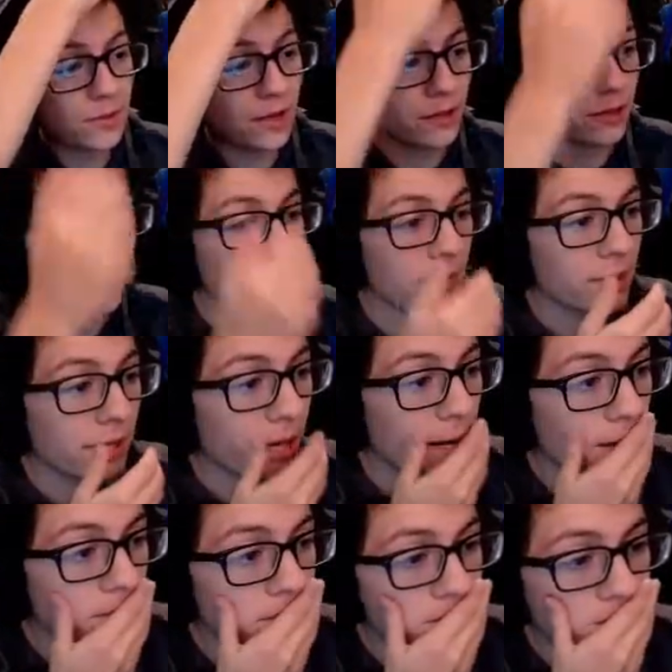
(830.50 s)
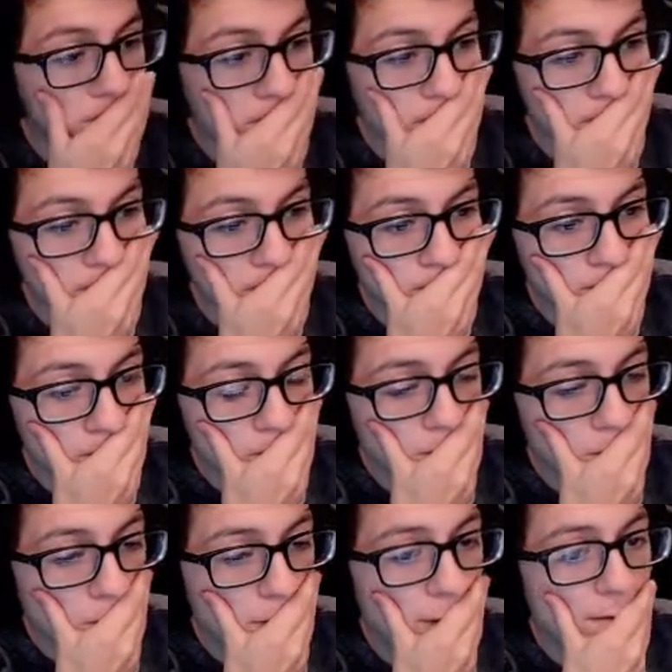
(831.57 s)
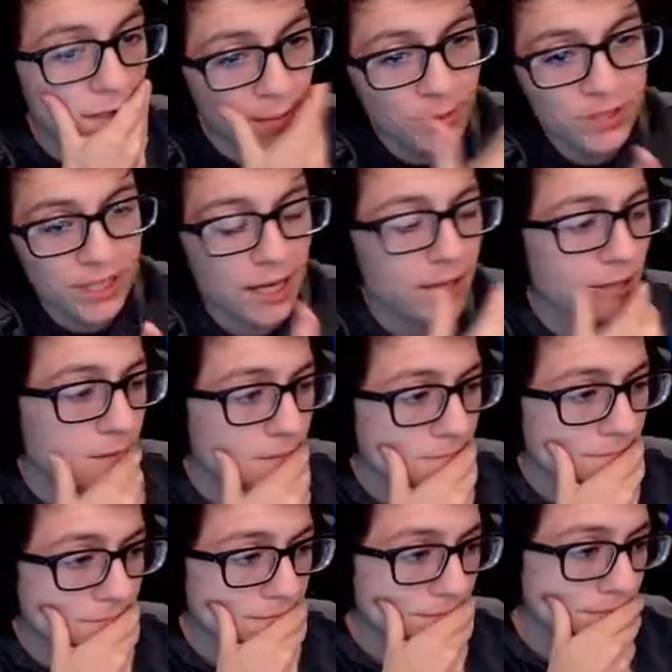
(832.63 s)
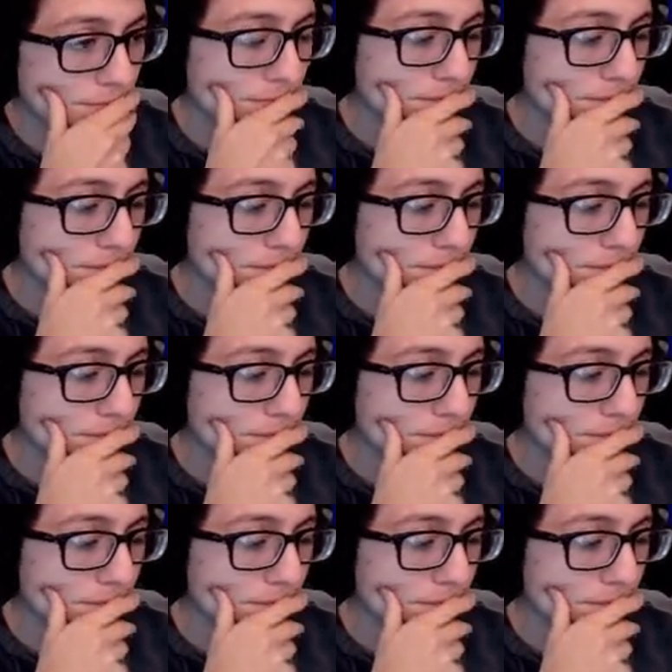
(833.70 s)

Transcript: I think we'd rather go with that. They protect.